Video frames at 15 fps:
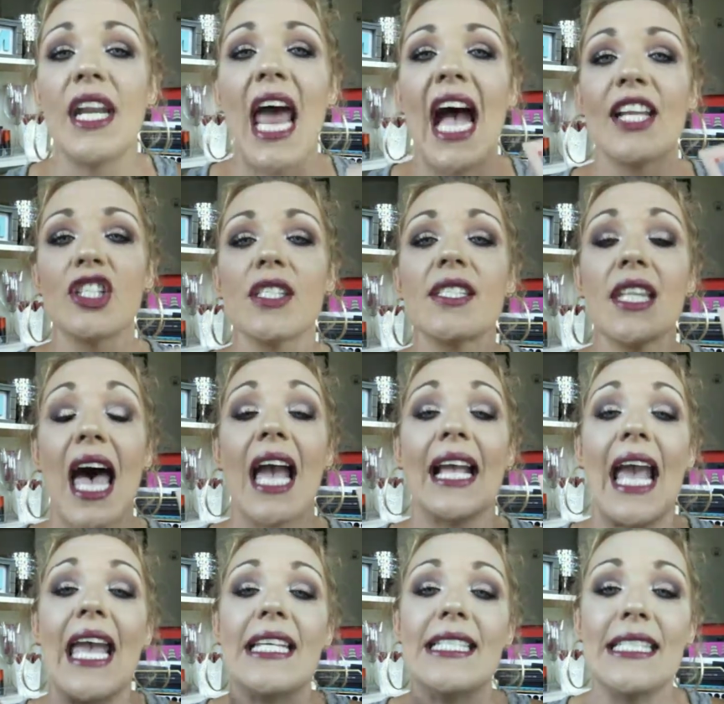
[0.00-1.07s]
I just like
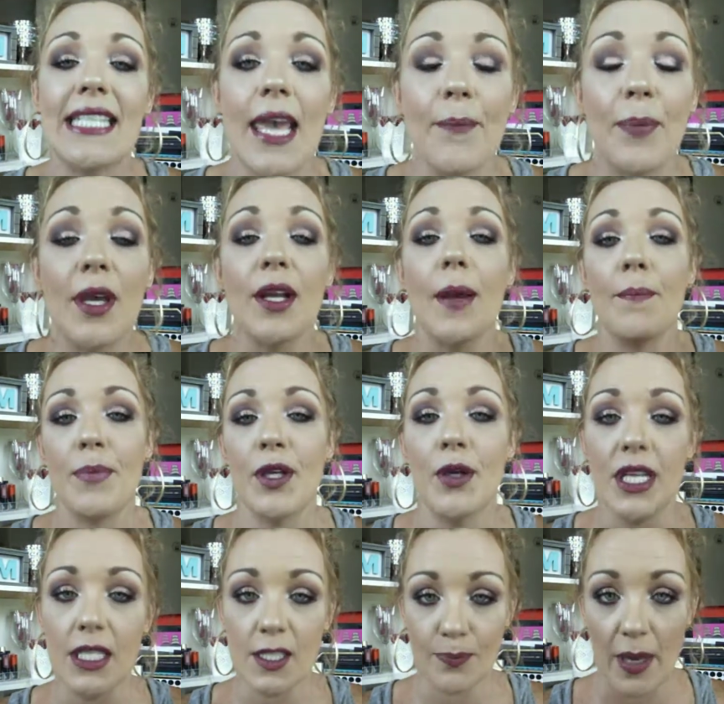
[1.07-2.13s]
a dampened beauty
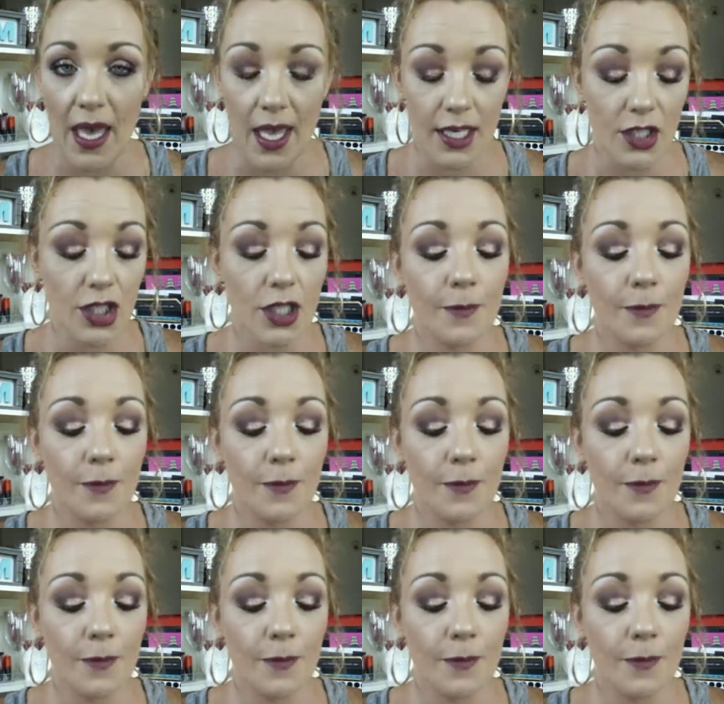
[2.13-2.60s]
sponge.